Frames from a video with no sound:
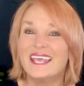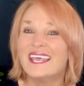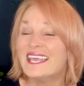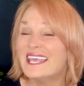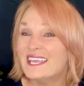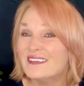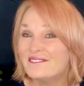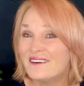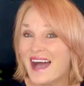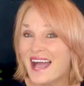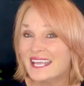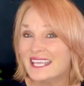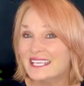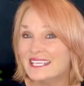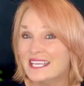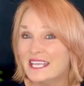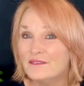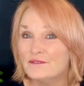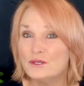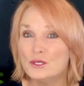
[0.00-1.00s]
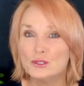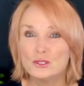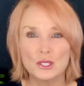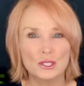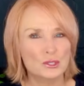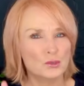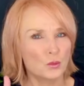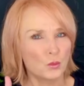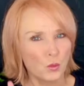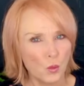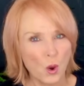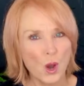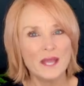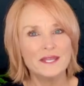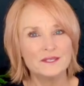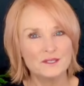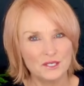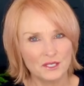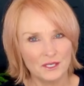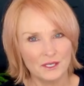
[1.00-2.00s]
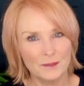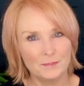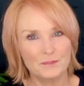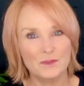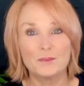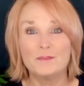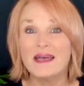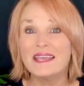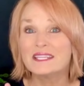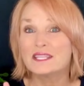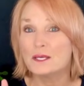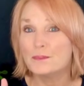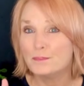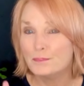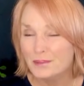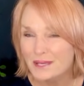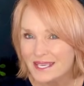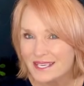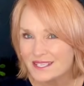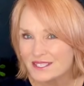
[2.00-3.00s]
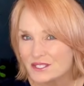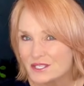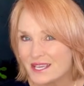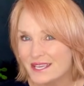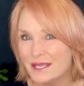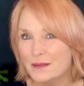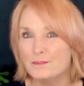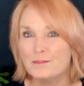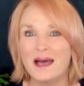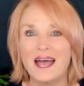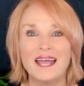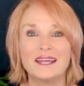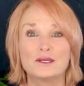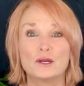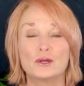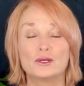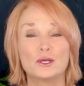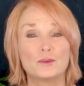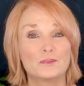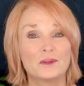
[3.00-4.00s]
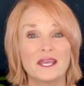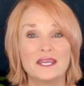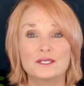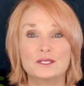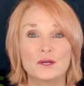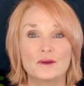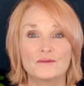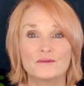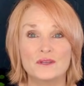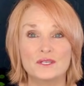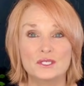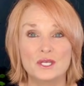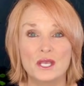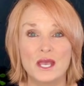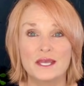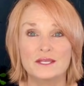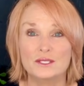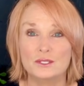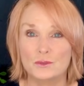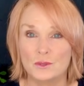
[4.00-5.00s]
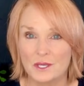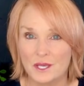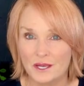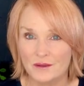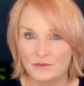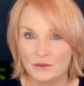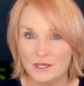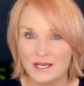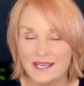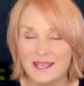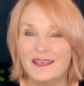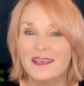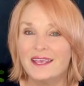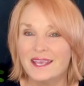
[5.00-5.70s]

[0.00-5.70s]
If I could give you just one tip to make the biggest impact on your plantar fasciitis recovery,